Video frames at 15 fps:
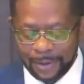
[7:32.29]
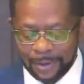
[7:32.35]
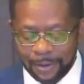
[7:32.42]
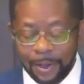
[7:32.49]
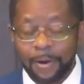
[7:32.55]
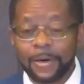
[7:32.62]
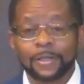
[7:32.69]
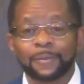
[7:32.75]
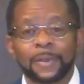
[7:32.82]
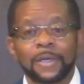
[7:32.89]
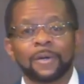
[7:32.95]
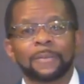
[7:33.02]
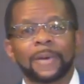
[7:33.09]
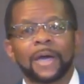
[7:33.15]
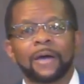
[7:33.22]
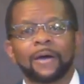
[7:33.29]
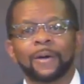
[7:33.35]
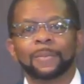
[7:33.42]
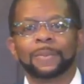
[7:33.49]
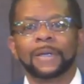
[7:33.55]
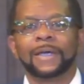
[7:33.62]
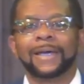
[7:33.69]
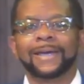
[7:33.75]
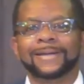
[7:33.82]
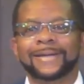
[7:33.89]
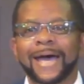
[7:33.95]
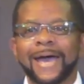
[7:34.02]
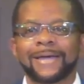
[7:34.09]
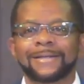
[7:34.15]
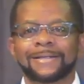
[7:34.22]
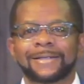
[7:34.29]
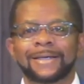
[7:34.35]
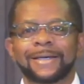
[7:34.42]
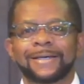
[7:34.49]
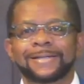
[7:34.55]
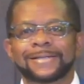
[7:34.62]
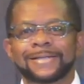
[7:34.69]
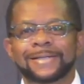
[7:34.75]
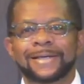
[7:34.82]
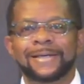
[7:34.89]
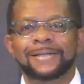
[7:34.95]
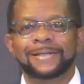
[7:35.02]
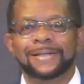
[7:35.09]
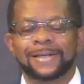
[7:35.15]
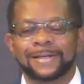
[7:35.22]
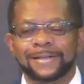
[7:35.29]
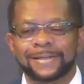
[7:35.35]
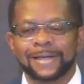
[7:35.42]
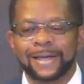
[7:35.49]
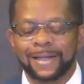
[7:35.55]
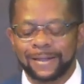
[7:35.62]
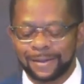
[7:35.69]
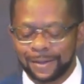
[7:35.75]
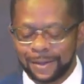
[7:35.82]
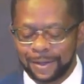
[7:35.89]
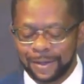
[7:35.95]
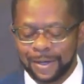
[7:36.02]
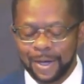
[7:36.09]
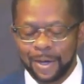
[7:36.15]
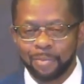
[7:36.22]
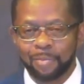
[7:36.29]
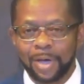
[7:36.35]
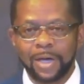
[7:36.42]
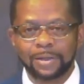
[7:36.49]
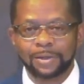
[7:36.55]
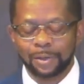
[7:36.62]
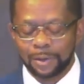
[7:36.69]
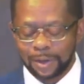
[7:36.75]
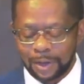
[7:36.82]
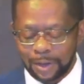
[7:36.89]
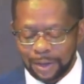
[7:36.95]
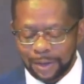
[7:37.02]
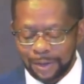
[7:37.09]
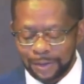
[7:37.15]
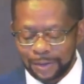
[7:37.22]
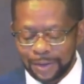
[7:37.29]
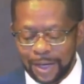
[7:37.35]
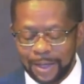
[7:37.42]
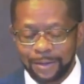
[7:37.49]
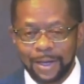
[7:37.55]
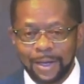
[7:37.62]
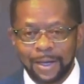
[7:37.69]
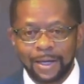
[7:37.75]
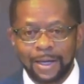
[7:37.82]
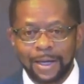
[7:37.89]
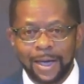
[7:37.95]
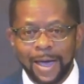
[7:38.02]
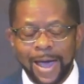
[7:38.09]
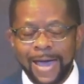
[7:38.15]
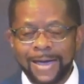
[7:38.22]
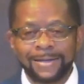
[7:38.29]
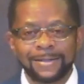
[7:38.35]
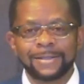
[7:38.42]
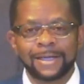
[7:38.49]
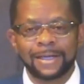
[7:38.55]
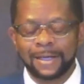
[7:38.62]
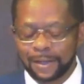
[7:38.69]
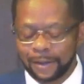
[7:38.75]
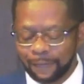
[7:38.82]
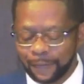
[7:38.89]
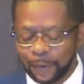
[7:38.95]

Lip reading: Lawrence Peter Barra played 19 seasons in the major leagues, and 18 of